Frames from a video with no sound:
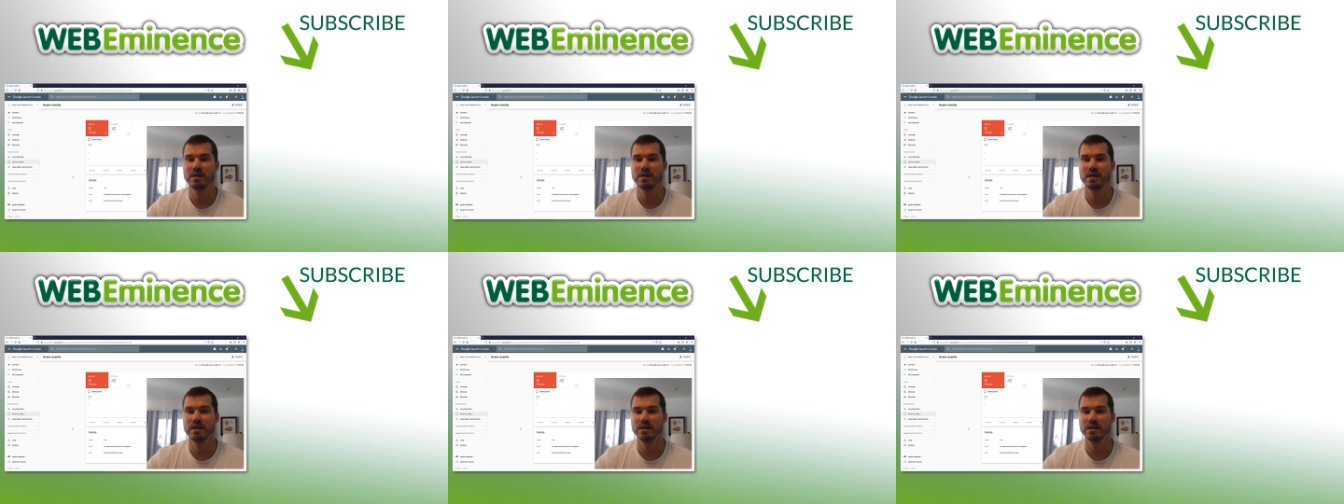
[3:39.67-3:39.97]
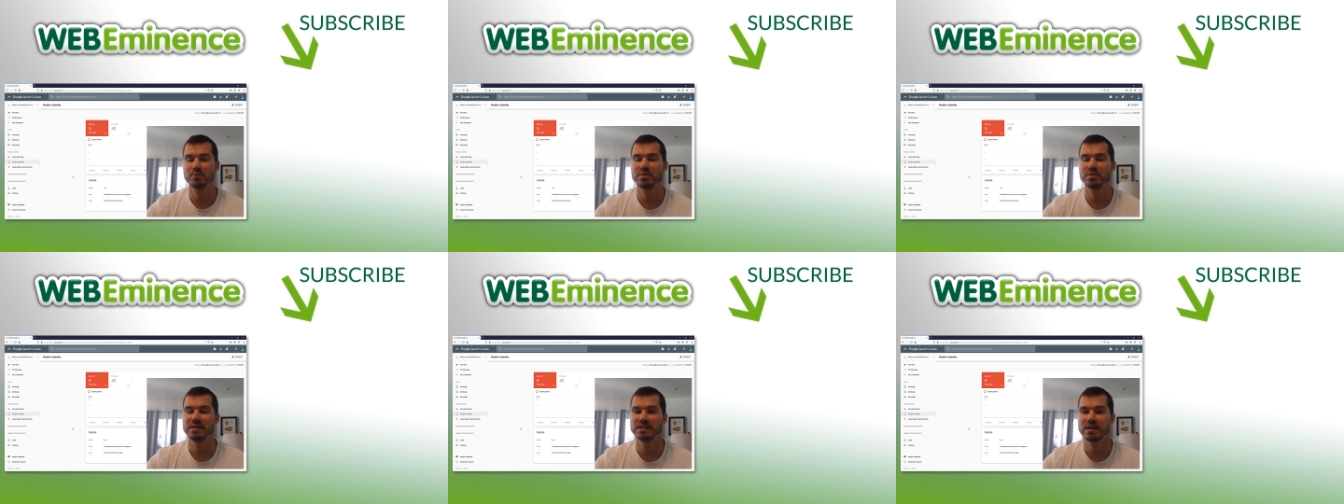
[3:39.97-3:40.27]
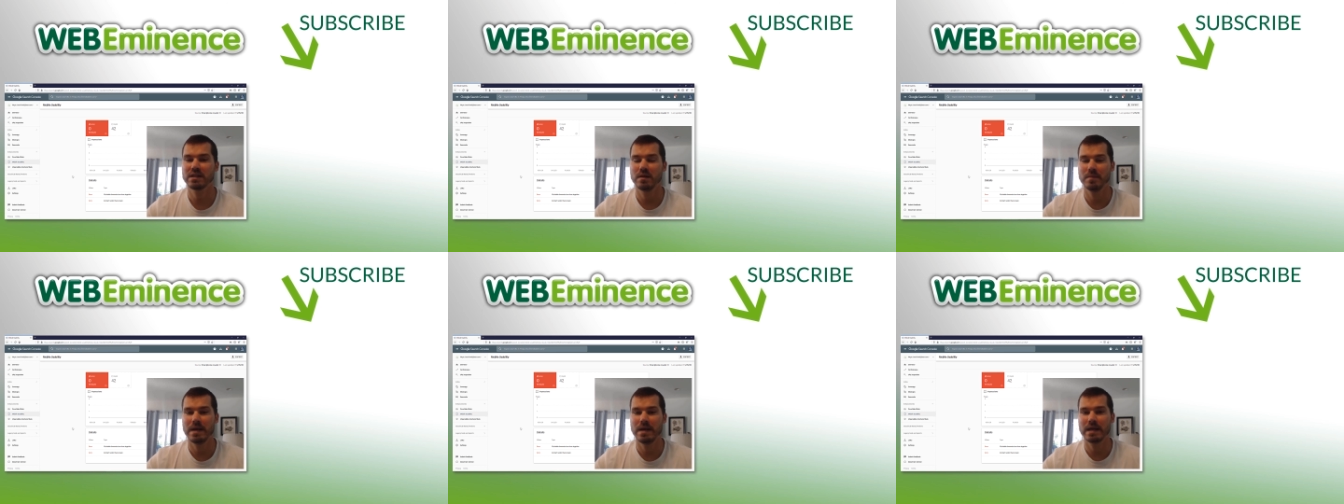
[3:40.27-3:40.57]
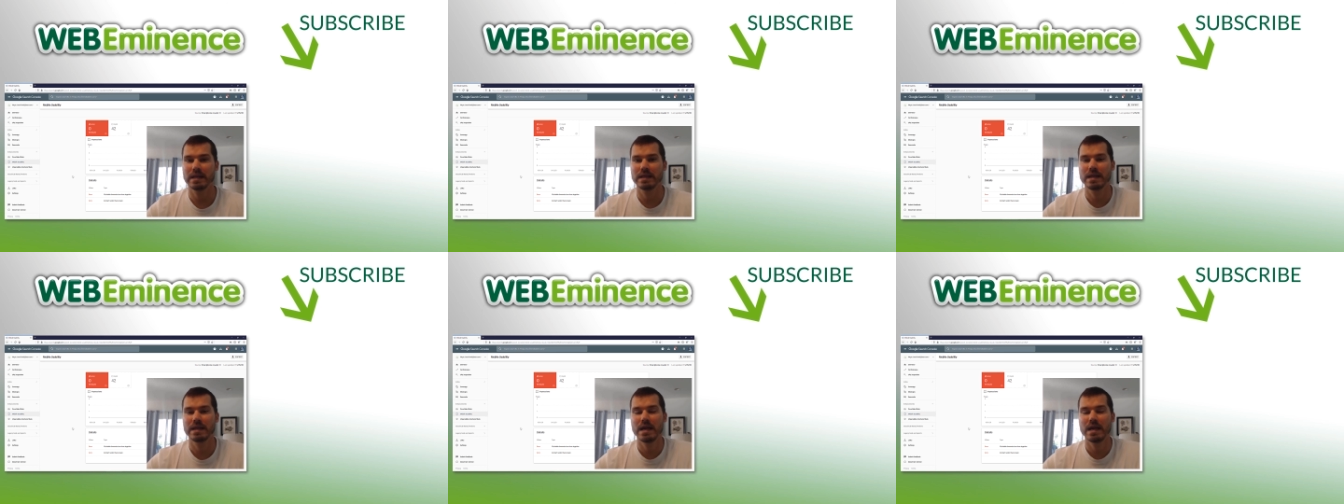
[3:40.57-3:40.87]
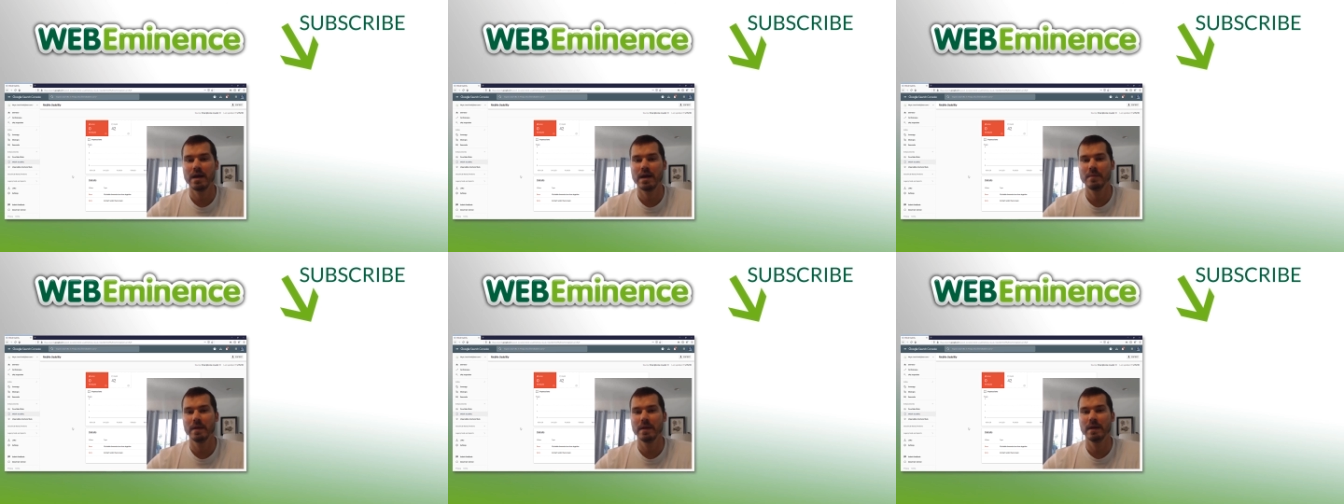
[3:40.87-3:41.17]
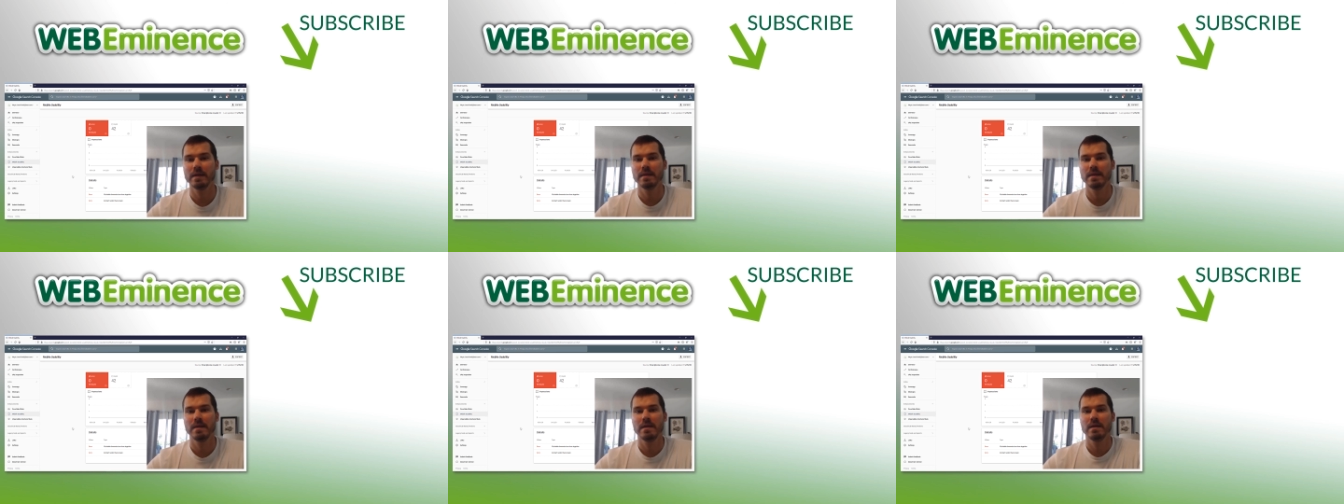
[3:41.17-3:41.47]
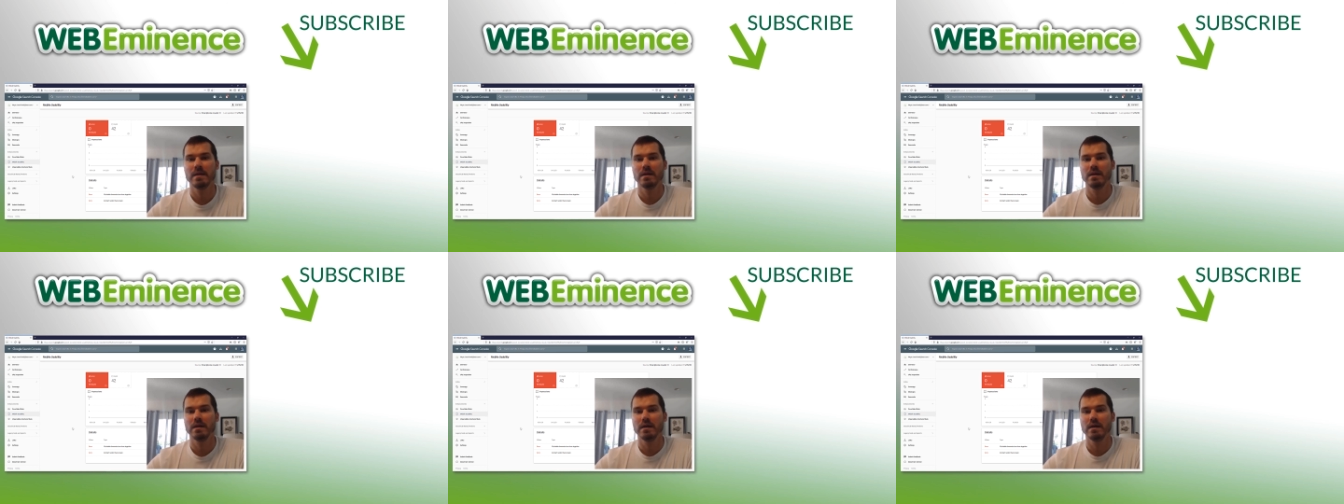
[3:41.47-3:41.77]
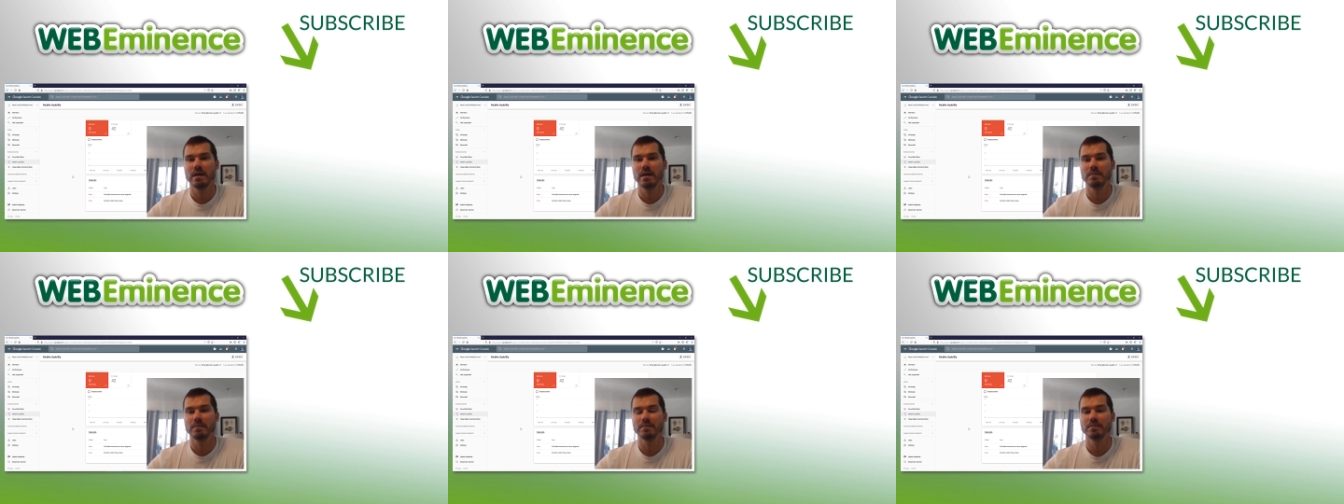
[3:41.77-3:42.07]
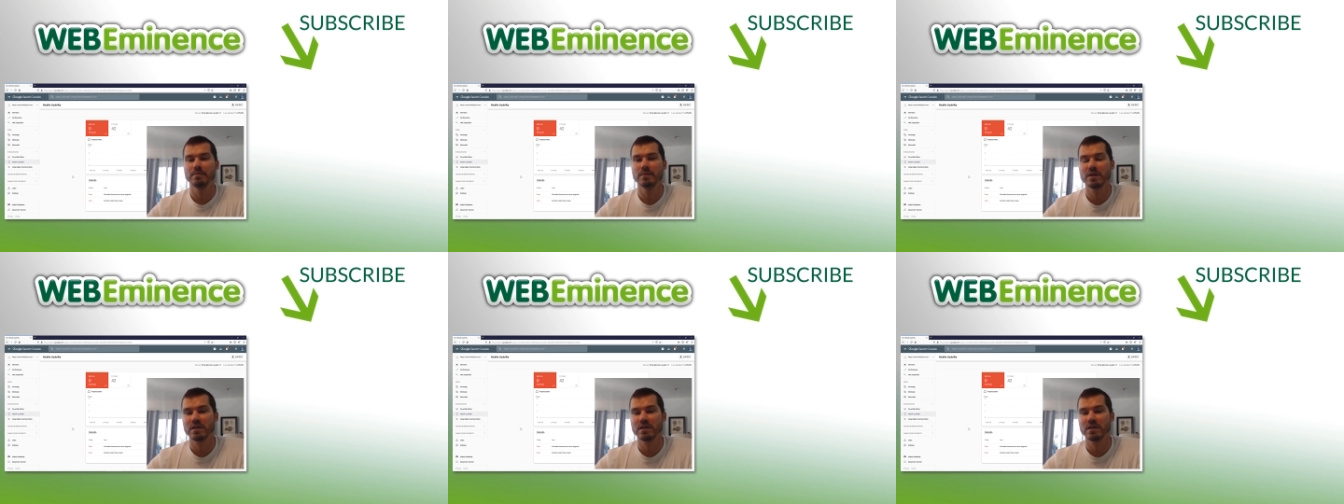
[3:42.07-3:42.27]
and then please come back and comment um,